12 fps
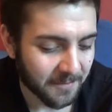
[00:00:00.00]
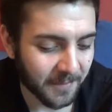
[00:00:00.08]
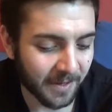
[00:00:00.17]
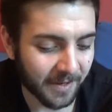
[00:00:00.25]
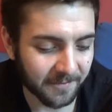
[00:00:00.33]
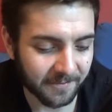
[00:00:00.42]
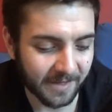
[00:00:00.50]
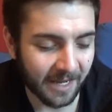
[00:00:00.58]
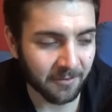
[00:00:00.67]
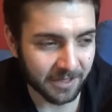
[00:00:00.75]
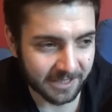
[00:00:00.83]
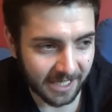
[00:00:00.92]
But I
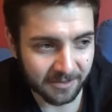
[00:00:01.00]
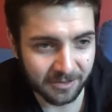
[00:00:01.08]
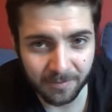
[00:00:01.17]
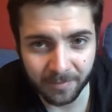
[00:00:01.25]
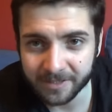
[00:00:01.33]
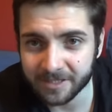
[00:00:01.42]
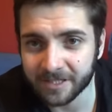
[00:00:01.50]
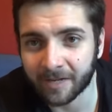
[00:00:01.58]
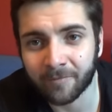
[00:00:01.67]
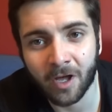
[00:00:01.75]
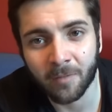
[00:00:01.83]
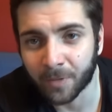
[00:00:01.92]
want to take 2 ballistas.
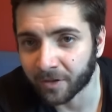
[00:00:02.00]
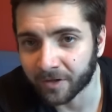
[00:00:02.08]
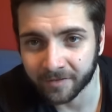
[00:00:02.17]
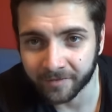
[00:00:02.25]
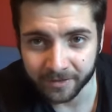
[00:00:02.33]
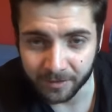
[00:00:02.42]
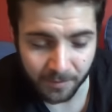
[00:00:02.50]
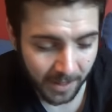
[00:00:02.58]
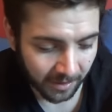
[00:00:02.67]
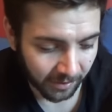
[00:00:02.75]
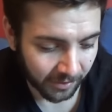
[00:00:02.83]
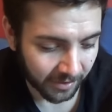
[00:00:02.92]
I'm not bothered if I do
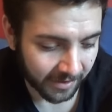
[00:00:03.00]
well or not.